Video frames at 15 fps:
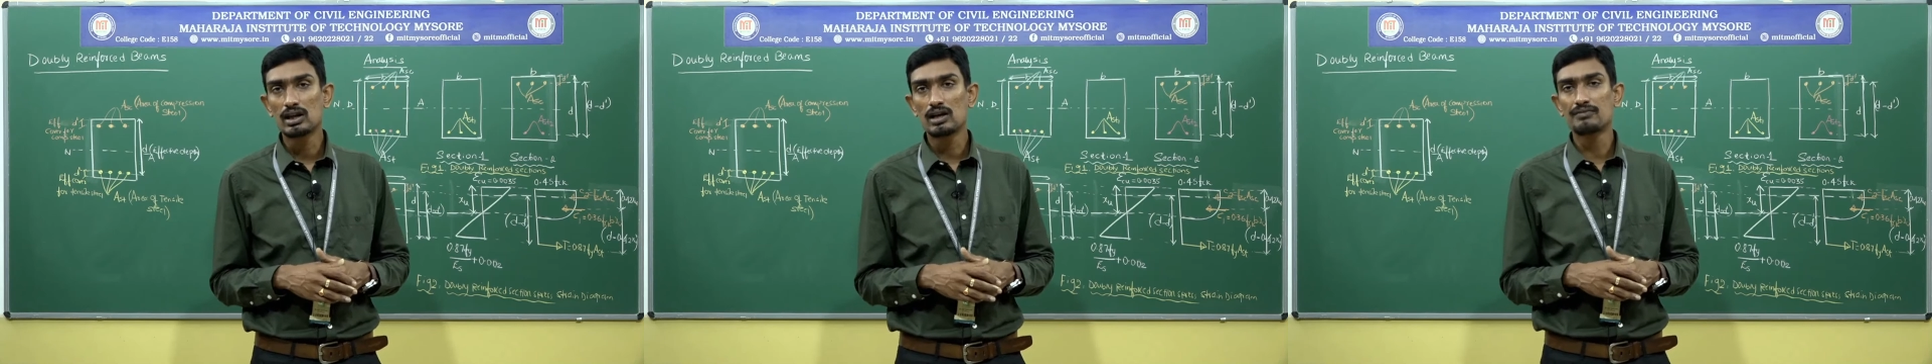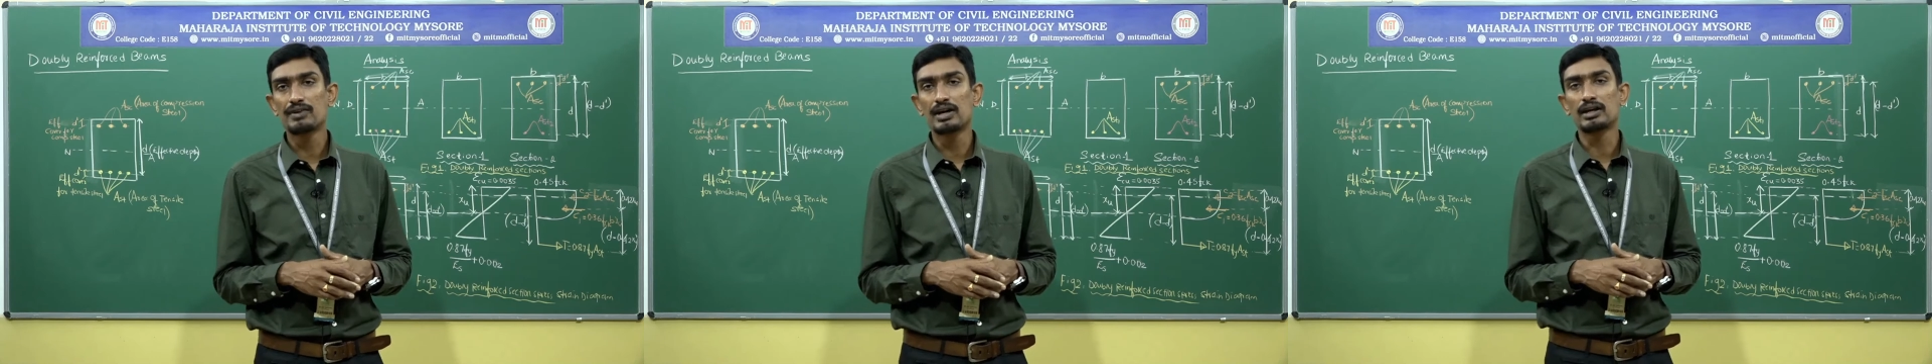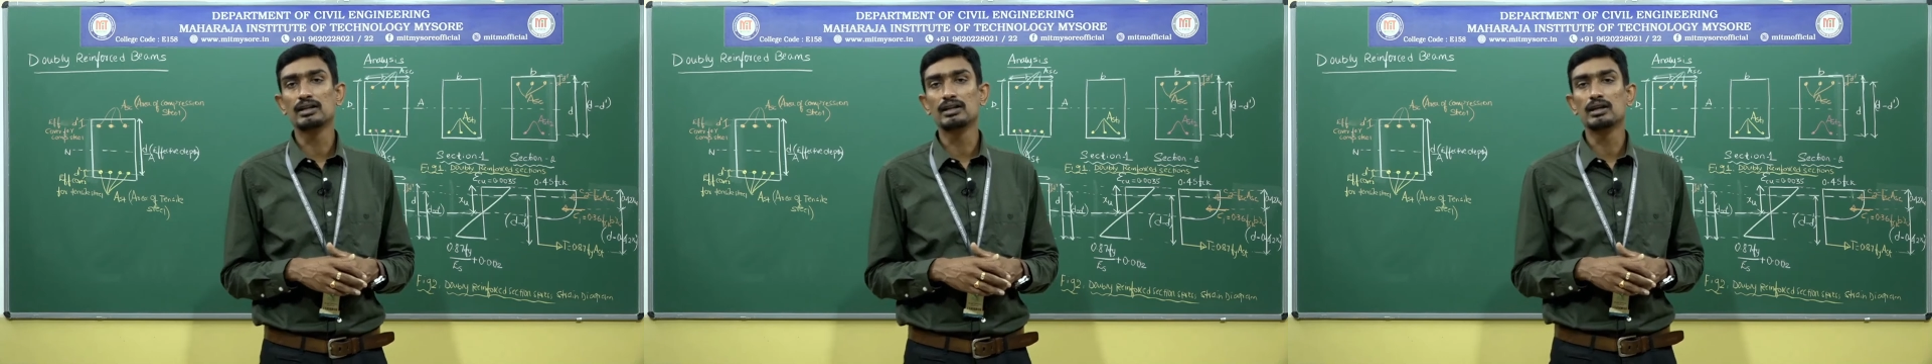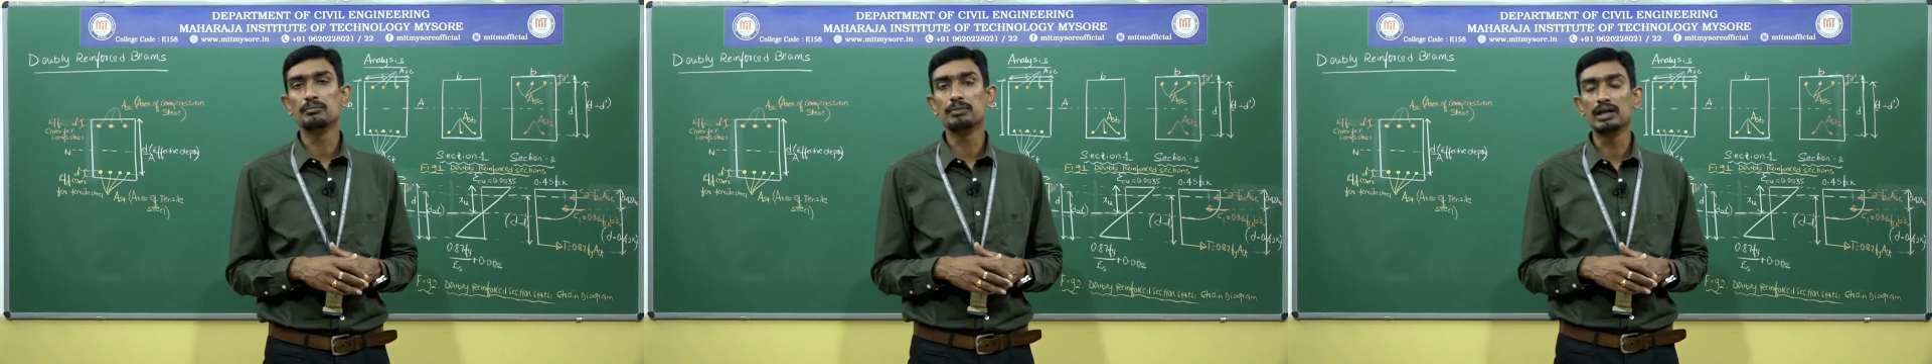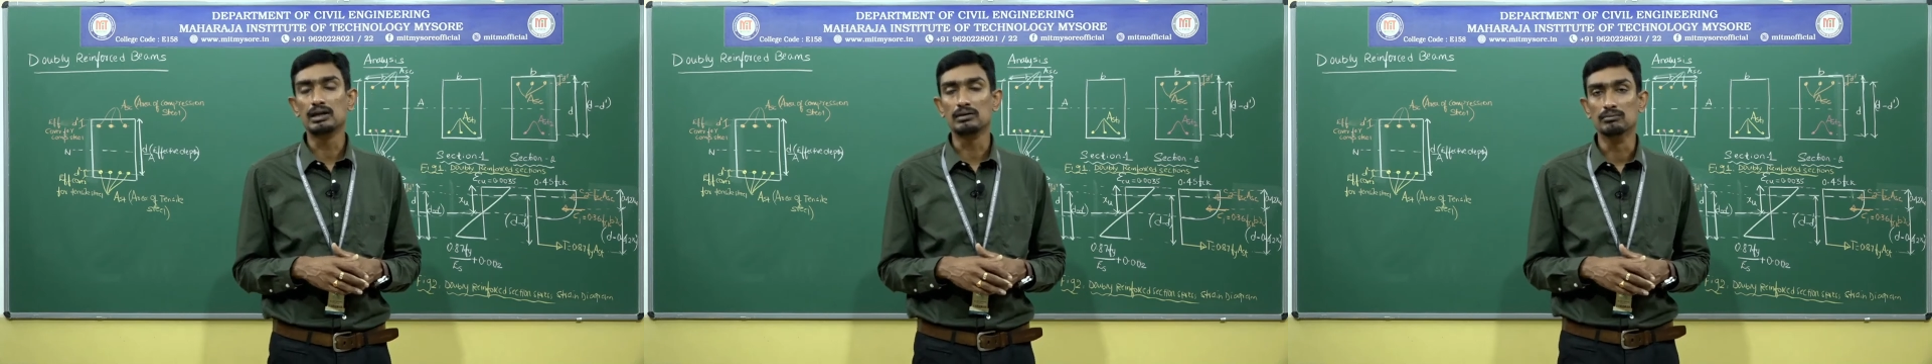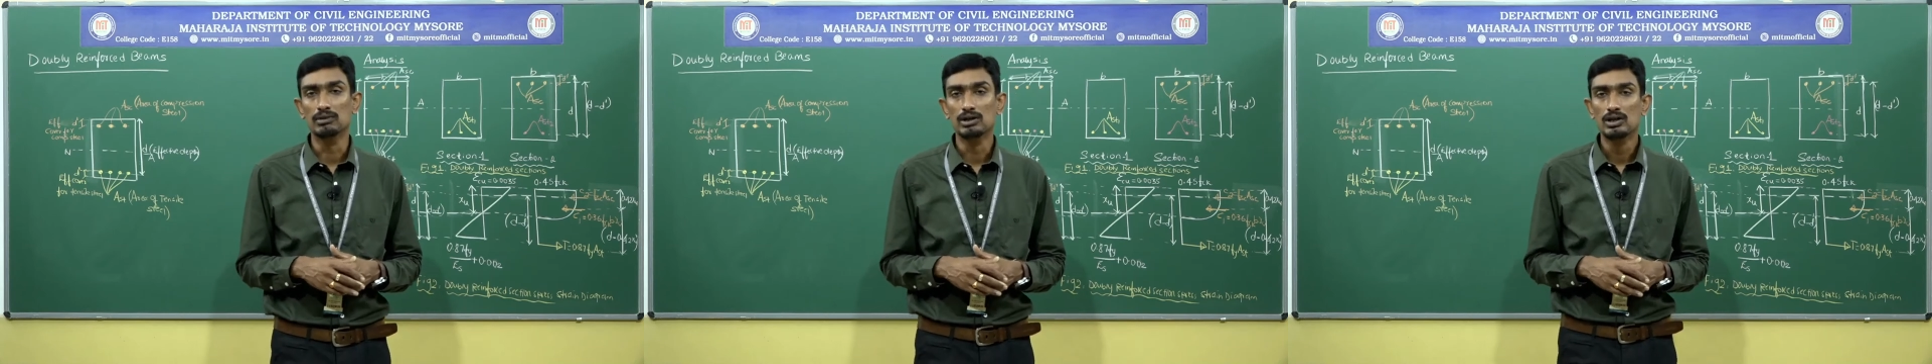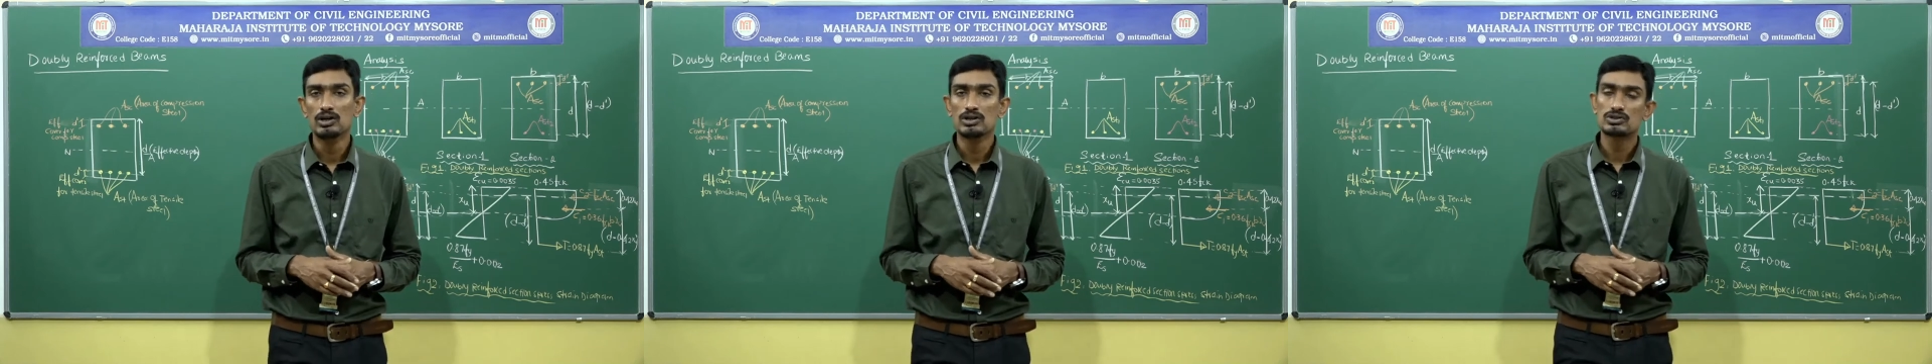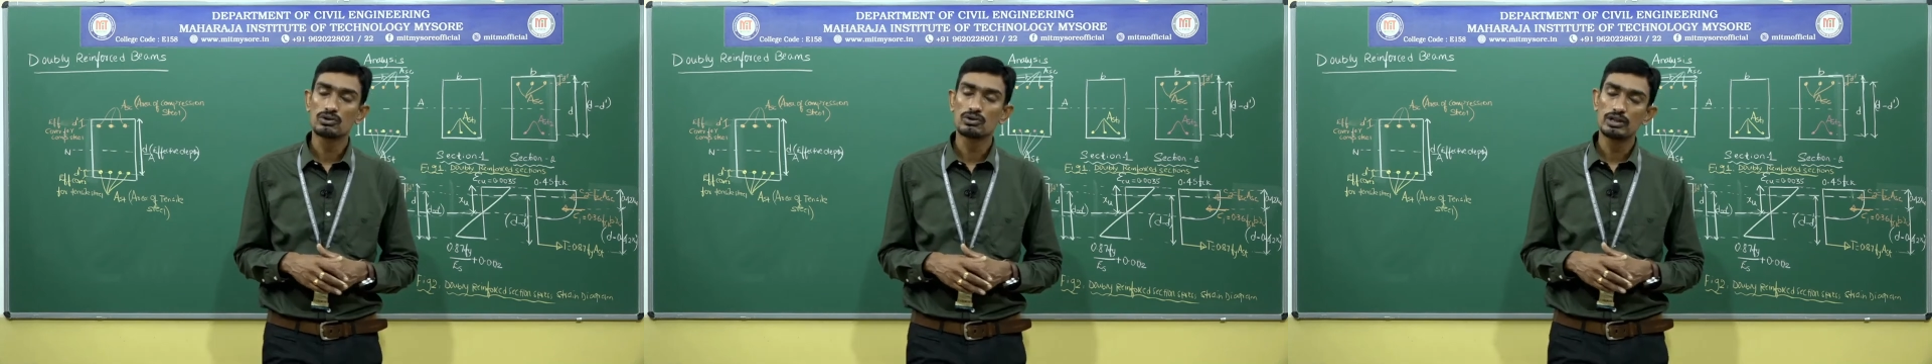effect in the beam, so